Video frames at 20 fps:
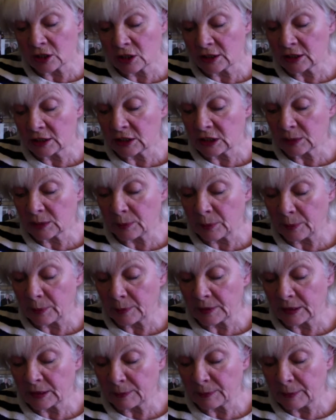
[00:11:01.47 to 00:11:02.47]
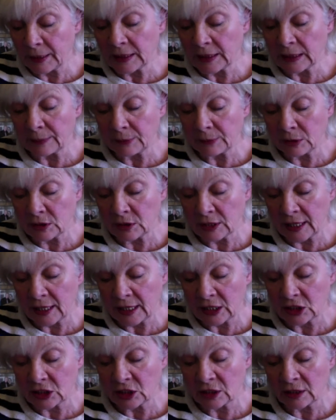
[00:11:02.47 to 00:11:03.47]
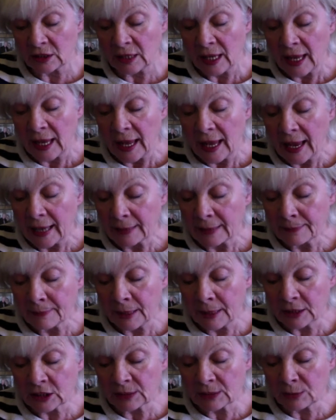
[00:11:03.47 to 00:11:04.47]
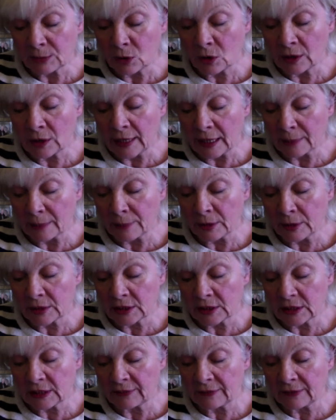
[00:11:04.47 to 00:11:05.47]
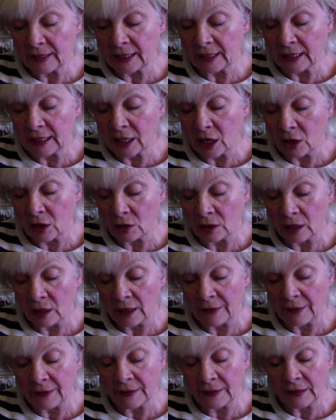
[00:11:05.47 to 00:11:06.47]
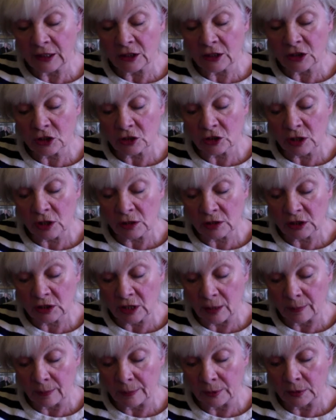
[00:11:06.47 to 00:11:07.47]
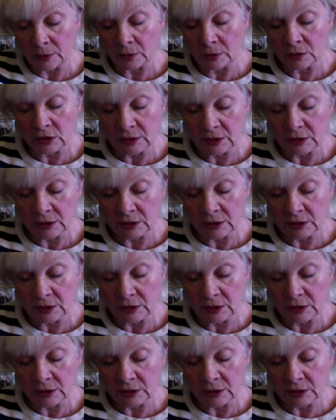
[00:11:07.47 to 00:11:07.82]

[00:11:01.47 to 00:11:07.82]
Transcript: to speed up mutation had much more lac-positive E. coli than the control samples.